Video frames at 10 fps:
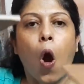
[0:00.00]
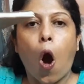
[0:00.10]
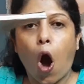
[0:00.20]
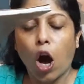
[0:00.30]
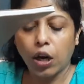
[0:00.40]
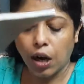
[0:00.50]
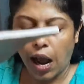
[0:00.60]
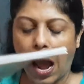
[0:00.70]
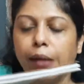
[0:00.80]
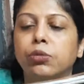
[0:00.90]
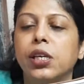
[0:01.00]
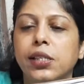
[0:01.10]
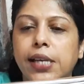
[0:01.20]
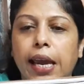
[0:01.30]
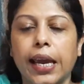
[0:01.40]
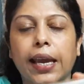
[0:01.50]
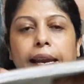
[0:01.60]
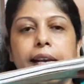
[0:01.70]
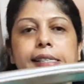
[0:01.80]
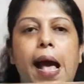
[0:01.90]
Or I am just taking an
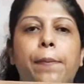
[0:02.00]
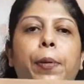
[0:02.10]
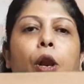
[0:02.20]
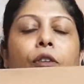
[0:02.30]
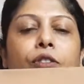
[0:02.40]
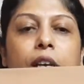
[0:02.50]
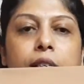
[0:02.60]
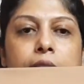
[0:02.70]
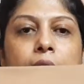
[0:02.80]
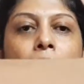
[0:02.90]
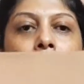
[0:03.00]
example of this.